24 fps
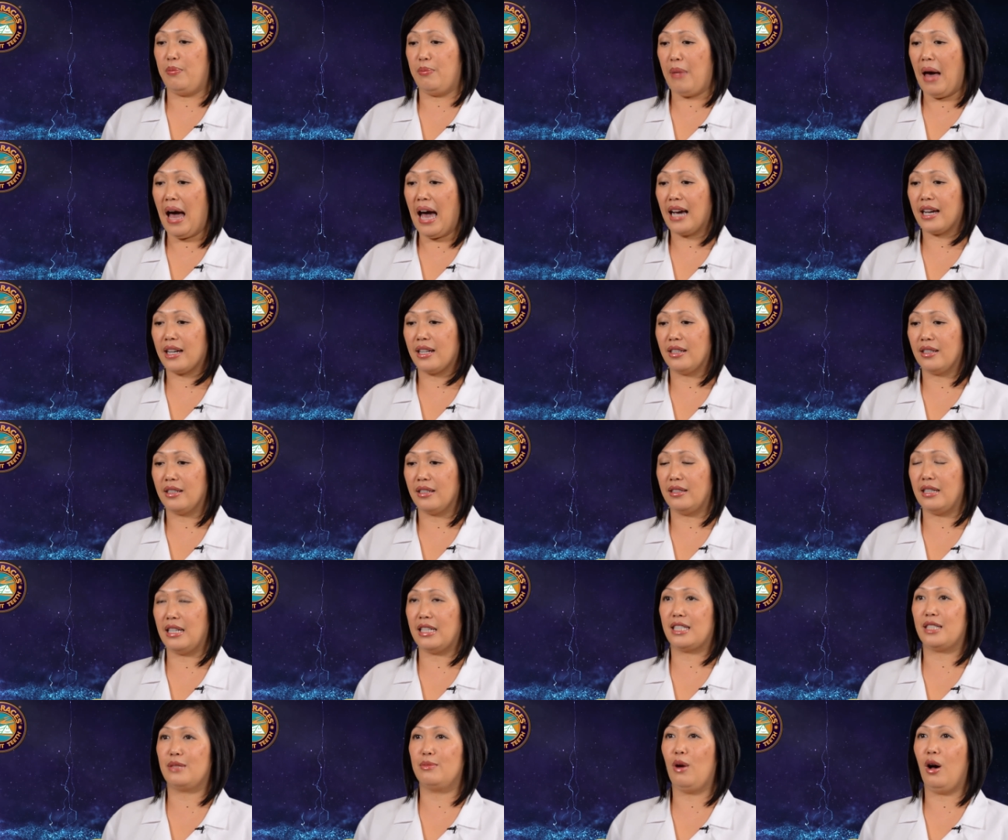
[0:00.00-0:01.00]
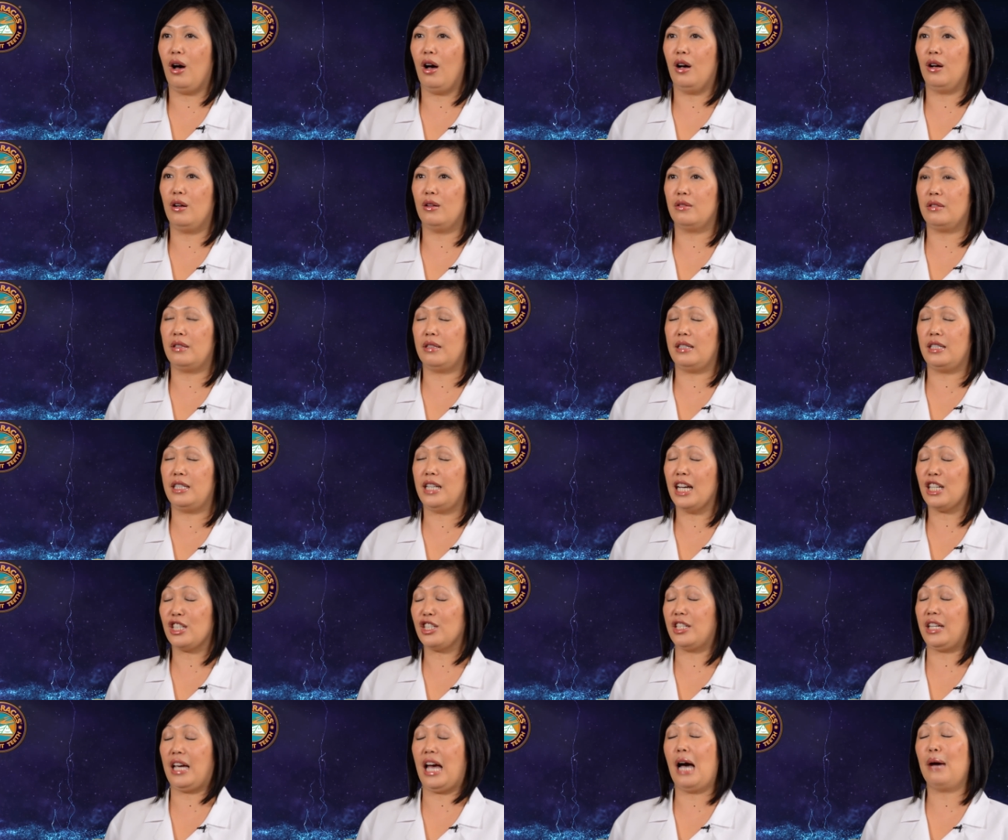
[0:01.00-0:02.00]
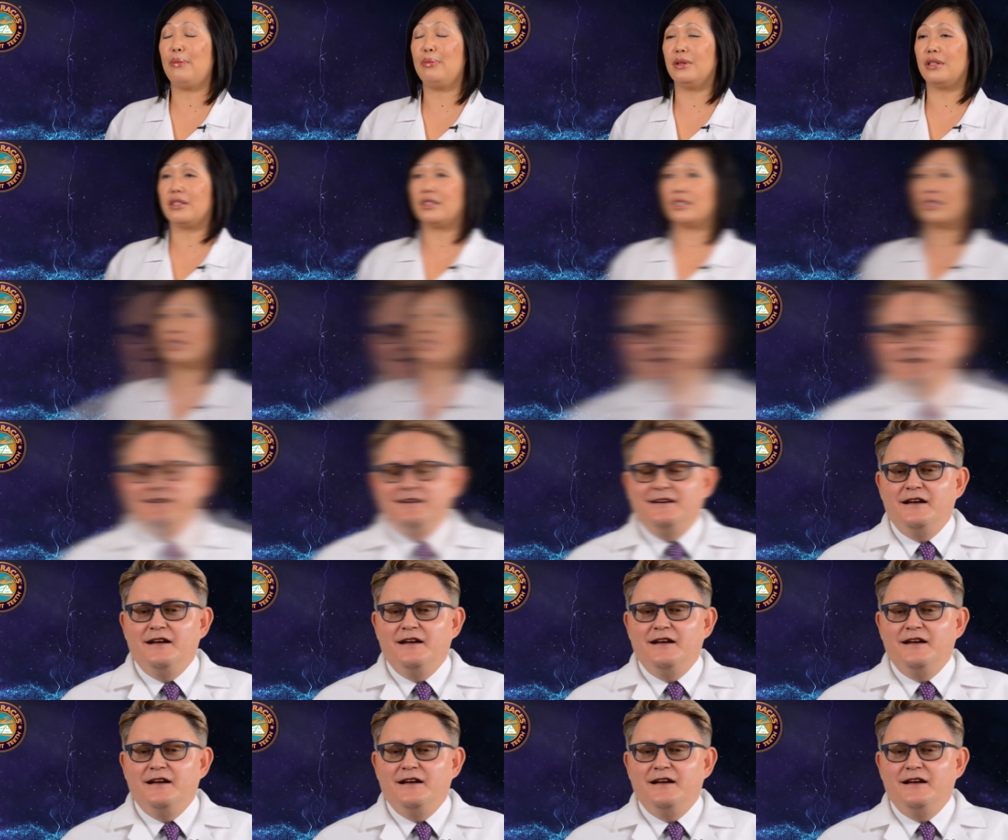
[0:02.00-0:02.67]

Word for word: back their smile. It actually happened.